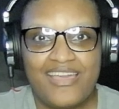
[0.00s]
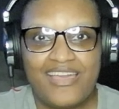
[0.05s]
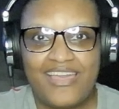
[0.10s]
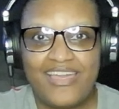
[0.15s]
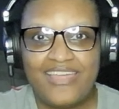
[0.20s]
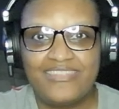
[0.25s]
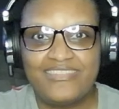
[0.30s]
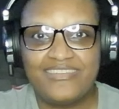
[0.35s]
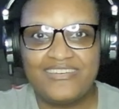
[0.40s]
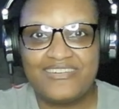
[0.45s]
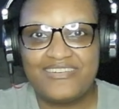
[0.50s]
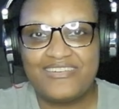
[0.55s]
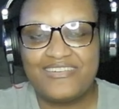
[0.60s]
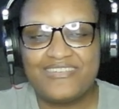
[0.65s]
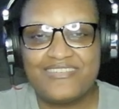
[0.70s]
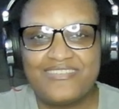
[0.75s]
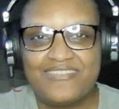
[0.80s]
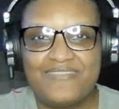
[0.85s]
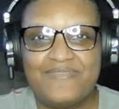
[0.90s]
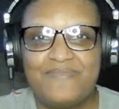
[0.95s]

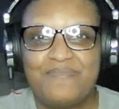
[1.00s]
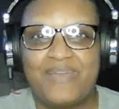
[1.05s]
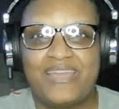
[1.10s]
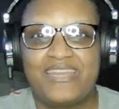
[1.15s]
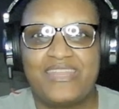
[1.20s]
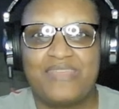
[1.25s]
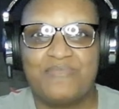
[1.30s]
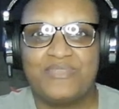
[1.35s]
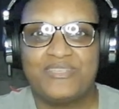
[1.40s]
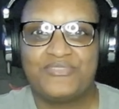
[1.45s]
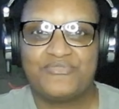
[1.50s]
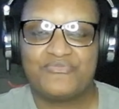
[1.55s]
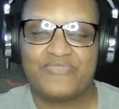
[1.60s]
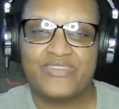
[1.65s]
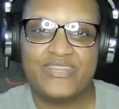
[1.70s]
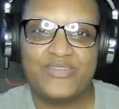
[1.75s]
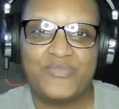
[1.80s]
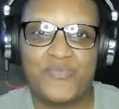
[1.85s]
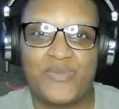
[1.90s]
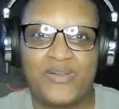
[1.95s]
Hello, my name is
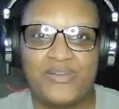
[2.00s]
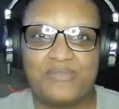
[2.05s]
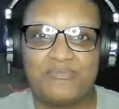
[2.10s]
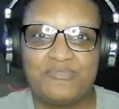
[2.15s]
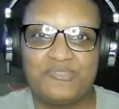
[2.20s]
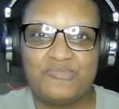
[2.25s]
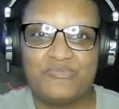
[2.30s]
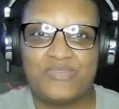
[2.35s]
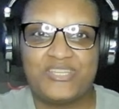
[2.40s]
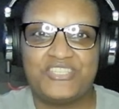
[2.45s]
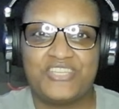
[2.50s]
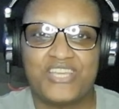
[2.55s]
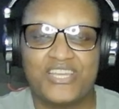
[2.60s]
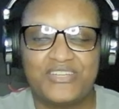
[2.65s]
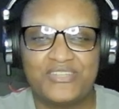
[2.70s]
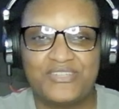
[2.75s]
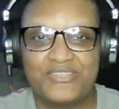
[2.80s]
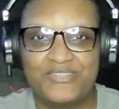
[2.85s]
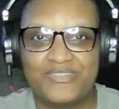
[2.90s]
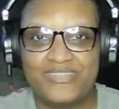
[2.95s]
Rin. Welcome to my
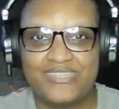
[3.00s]
channel.